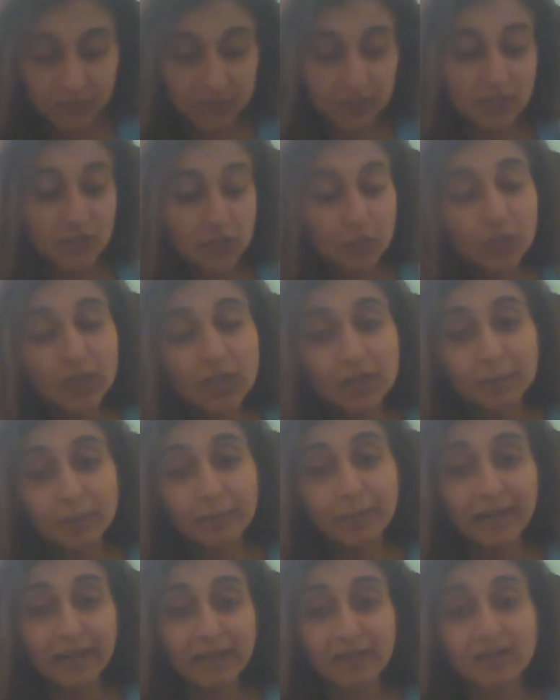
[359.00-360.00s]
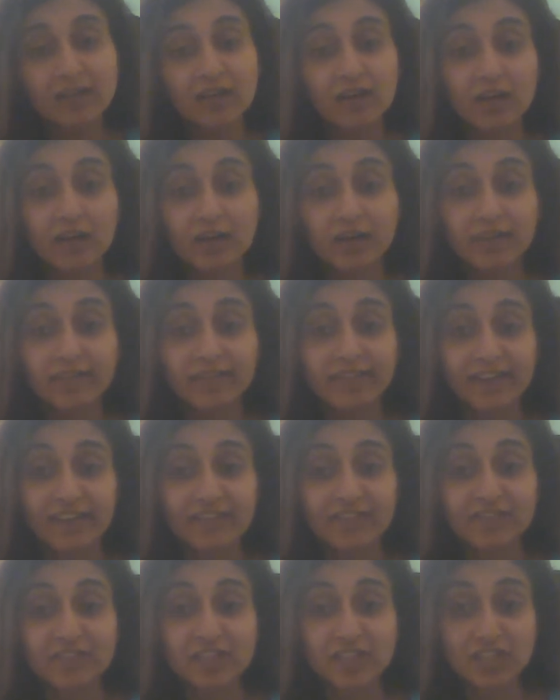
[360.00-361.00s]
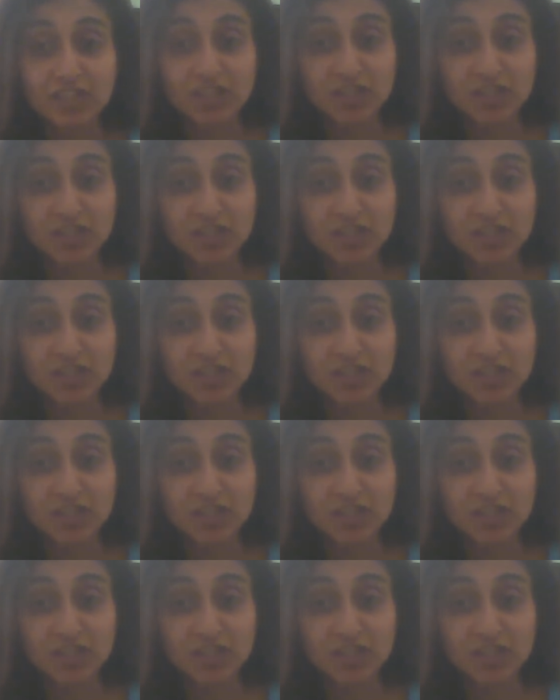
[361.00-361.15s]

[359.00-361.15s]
The word pen refers